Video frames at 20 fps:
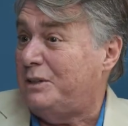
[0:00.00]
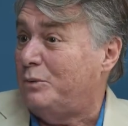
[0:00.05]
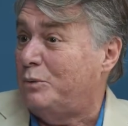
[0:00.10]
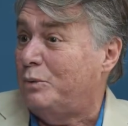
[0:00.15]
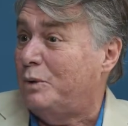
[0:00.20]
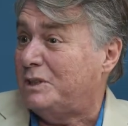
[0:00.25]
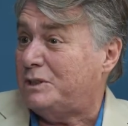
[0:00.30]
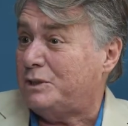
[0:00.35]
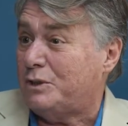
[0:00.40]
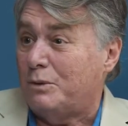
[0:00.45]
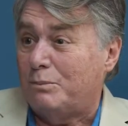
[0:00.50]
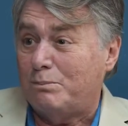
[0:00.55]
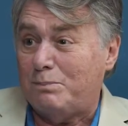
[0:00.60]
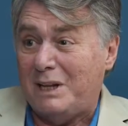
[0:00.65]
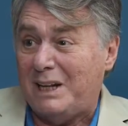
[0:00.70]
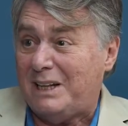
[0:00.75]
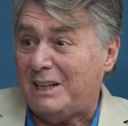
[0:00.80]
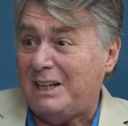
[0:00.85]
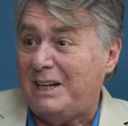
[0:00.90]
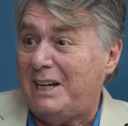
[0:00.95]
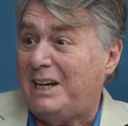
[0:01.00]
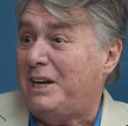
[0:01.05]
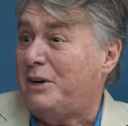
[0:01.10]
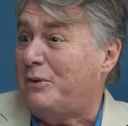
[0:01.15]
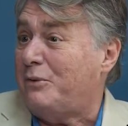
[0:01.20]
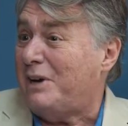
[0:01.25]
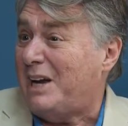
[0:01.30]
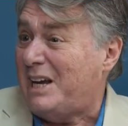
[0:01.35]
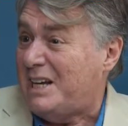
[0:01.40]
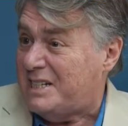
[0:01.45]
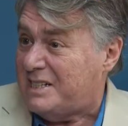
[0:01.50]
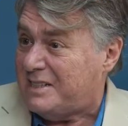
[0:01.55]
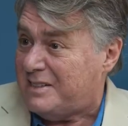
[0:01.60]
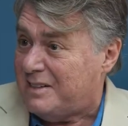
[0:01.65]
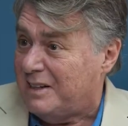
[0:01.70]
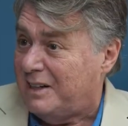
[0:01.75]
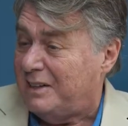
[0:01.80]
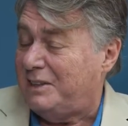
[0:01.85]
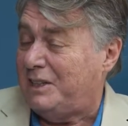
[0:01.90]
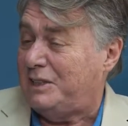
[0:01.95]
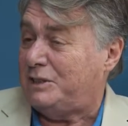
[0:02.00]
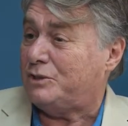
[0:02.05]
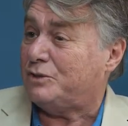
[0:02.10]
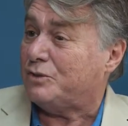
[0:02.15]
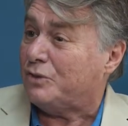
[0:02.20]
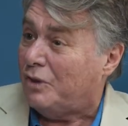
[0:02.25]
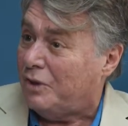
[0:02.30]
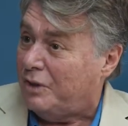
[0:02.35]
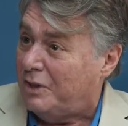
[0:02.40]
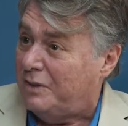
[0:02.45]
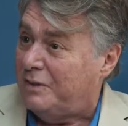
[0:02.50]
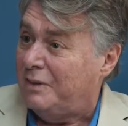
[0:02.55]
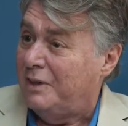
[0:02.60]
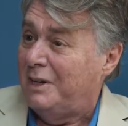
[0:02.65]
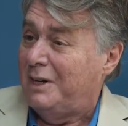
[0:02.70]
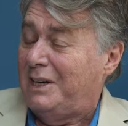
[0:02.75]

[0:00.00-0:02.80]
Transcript: was completely erased and destroyed